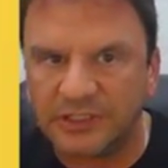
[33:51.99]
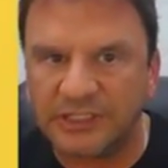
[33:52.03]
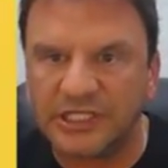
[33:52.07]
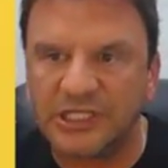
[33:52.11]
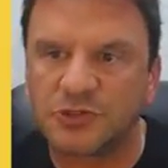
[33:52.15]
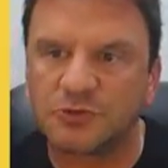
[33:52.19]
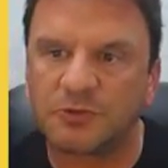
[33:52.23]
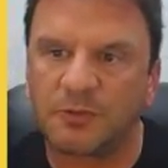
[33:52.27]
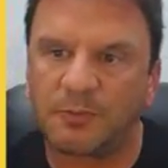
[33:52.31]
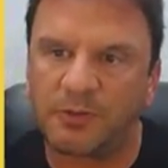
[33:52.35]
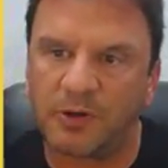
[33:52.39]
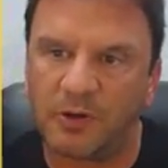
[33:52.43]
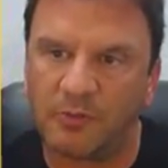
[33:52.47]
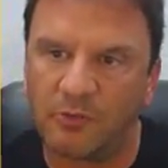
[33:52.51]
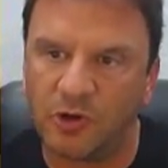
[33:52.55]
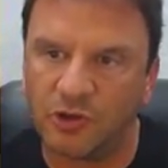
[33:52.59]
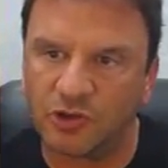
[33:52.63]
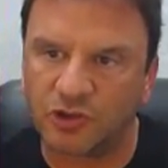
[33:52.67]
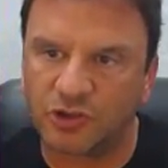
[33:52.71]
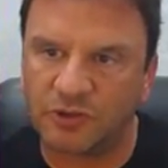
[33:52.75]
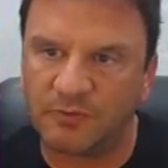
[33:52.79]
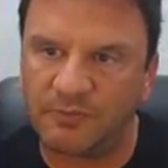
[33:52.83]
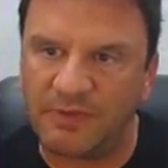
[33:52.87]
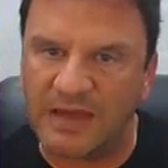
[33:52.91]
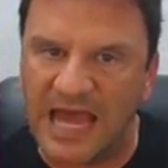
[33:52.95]
These were
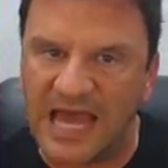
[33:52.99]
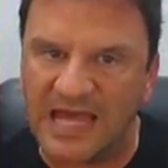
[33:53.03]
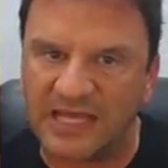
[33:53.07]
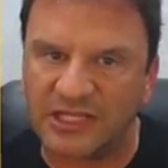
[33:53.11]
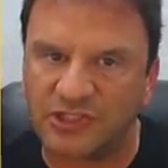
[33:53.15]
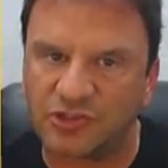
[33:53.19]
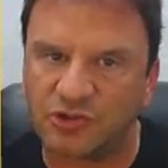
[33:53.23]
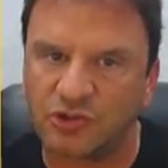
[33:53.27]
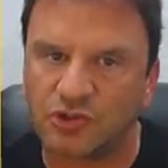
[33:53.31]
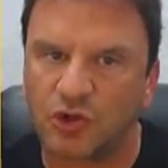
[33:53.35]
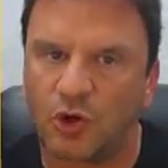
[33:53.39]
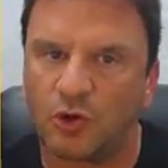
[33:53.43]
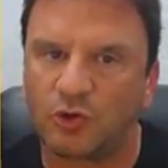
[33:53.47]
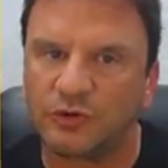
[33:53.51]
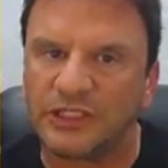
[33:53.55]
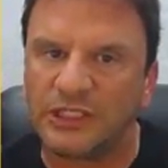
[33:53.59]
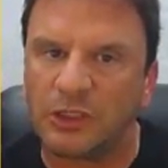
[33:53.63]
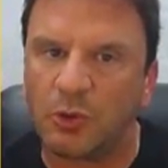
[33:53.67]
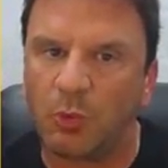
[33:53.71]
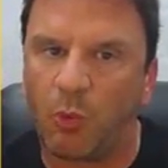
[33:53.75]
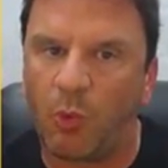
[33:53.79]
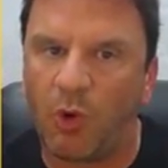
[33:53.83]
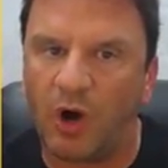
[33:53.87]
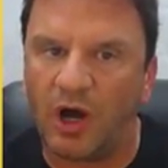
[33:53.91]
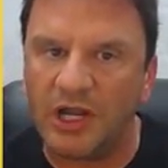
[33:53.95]
promotion packs. There's
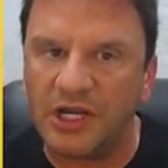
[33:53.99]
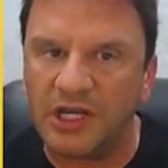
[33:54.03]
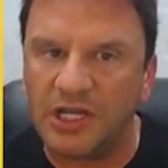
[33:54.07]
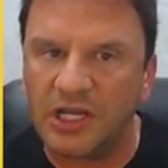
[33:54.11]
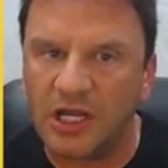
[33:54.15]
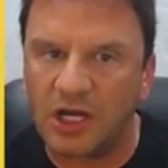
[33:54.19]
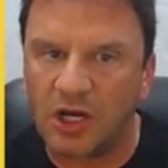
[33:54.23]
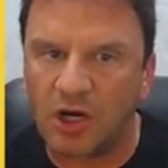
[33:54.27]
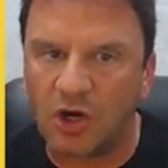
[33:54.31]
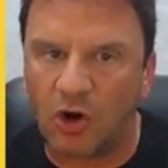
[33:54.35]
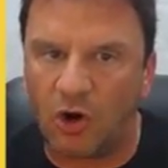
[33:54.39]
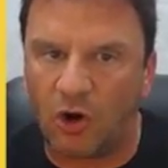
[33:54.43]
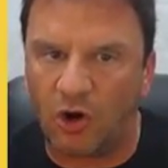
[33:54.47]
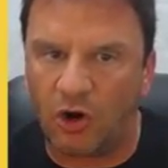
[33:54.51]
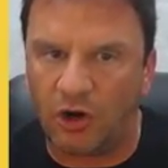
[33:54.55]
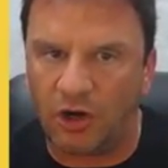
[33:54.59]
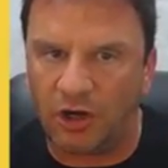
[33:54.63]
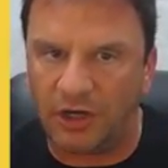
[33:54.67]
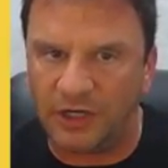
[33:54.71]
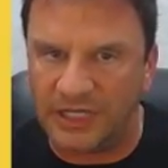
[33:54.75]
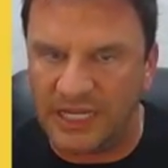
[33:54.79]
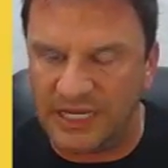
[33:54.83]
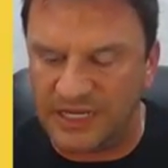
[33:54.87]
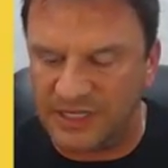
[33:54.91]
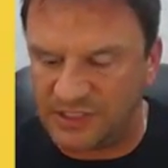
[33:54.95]
only one
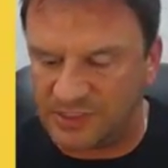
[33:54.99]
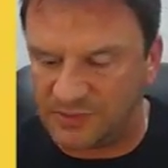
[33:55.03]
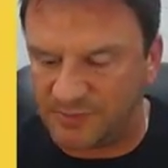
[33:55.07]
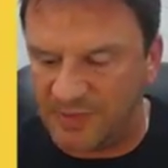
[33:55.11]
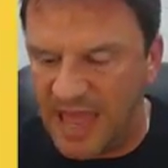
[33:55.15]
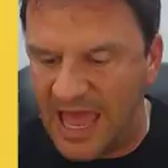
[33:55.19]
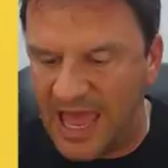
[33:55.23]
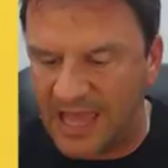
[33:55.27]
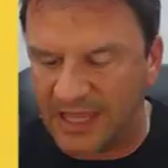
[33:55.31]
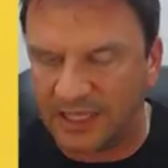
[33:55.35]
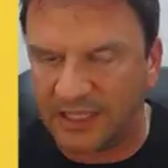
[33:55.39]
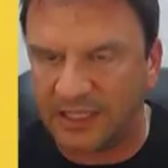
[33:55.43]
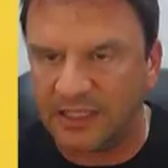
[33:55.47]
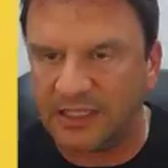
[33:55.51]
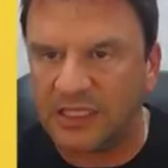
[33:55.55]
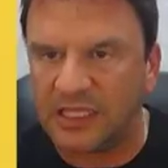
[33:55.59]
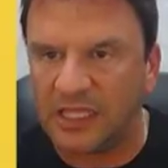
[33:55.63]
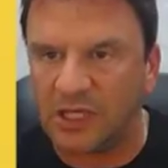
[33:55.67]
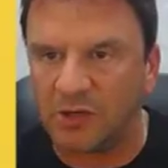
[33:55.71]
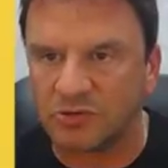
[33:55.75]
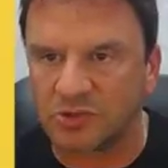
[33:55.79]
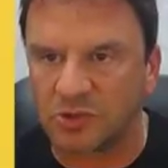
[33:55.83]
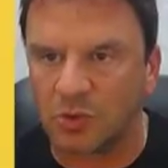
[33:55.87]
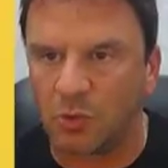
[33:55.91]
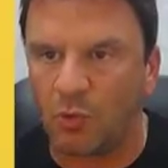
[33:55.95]
card in this pack.
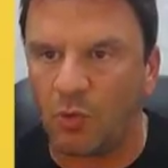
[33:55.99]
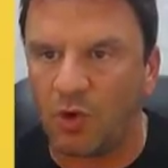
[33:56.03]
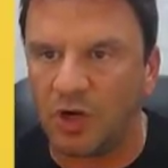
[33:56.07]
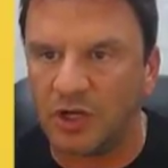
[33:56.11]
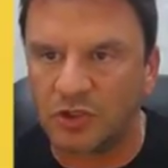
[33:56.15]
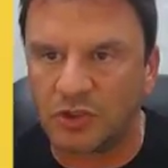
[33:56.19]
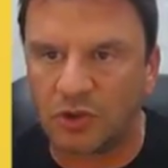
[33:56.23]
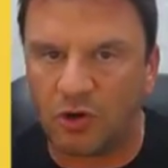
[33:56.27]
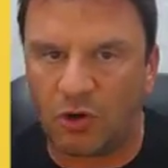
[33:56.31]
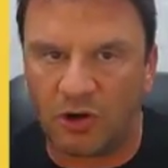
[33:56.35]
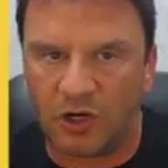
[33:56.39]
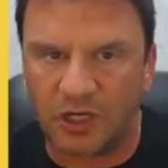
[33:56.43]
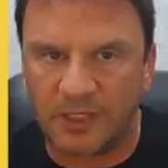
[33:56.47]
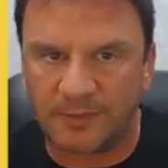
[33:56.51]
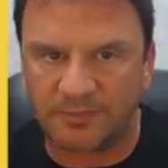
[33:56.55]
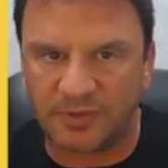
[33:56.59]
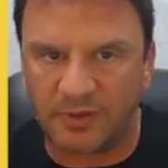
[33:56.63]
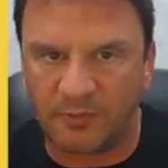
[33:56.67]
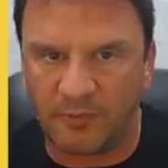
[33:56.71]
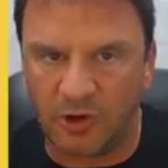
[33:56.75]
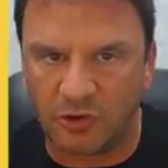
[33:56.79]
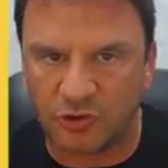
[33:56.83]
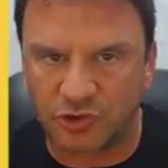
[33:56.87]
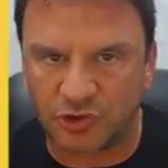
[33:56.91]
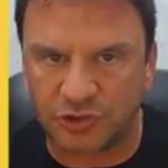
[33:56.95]
It was a one-card
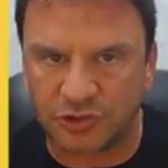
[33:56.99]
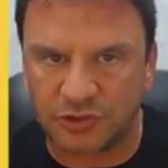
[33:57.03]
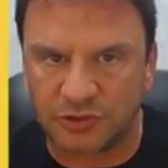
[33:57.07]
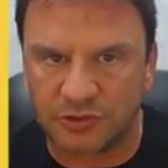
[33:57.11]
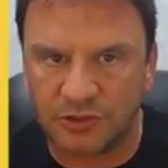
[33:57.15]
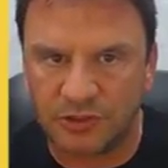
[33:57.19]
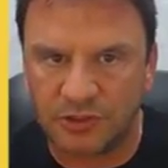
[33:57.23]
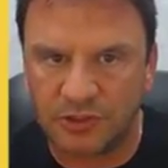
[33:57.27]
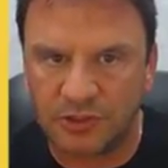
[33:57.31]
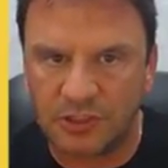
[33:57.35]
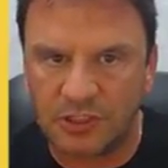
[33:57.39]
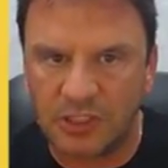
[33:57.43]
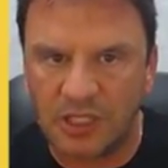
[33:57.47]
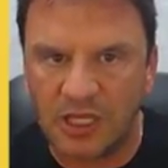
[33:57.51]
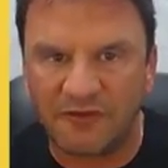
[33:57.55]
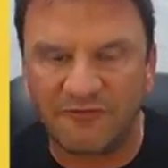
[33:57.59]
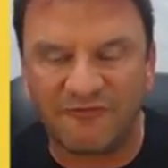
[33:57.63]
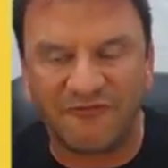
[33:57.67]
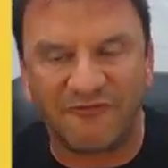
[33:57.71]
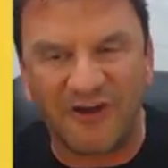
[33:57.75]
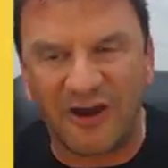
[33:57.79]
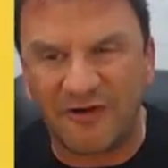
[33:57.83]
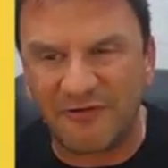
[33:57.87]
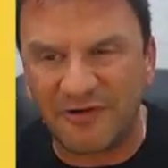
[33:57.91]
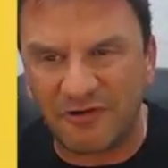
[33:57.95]
promotion.
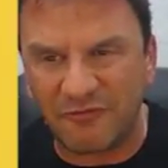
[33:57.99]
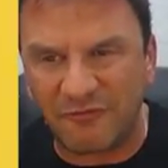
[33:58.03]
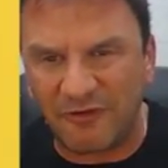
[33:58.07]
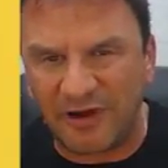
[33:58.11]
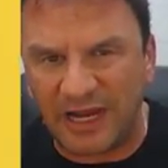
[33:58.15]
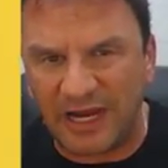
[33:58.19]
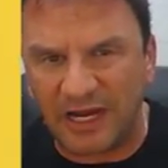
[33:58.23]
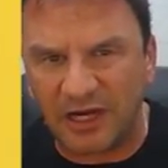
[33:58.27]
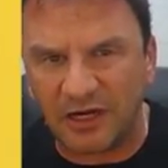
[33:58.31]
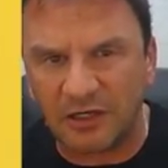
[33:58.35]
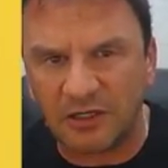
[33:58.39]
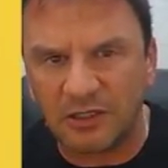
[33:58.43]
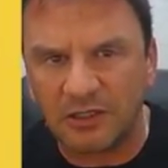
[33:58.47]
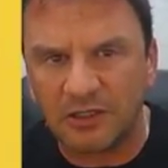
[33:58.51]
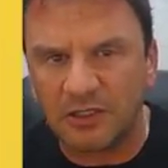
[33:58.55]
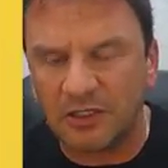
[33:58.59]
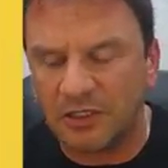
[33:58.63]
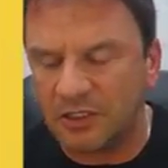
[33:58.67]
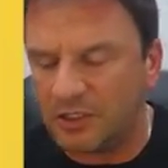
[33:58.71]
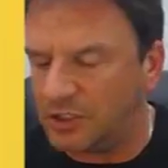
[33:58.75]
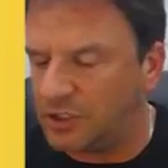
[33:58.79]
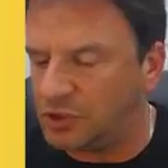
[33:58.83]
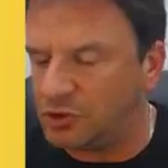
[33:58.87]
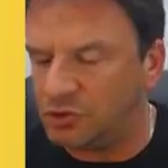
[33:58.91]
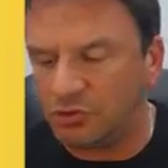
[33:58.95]
Very rare.
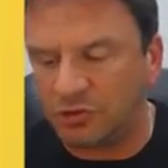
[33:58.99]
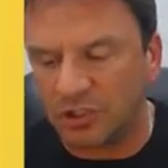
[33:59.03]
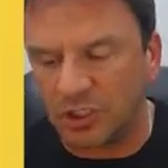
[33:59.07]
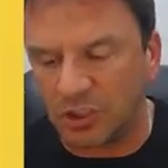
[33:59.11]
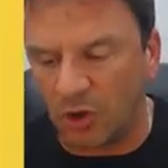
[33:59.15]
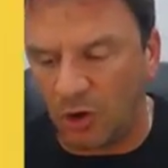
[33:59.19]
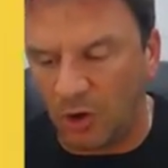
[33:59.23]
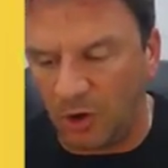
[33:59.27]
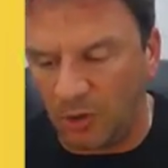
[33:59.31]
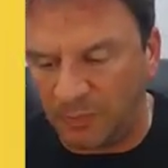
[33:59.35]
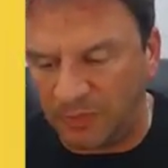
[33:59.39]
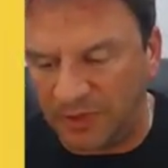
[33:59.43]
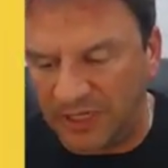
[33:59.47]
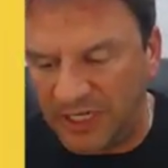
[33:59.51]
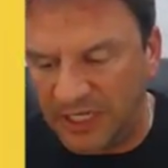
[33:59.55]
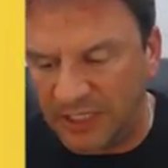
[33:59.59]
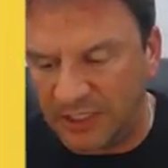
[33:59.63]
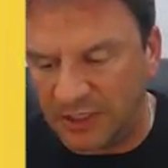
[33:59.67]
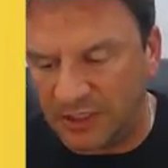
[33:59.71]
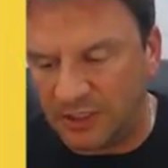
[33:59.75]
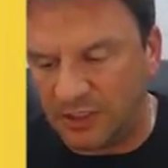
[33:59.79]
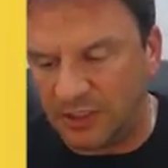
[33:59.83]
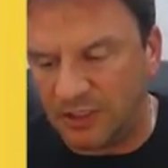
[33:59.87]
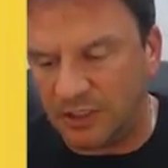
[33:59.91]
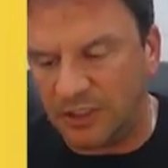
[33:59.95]
You can open
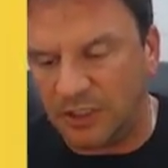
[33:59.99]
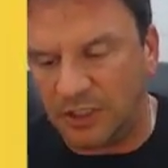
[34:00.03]
it.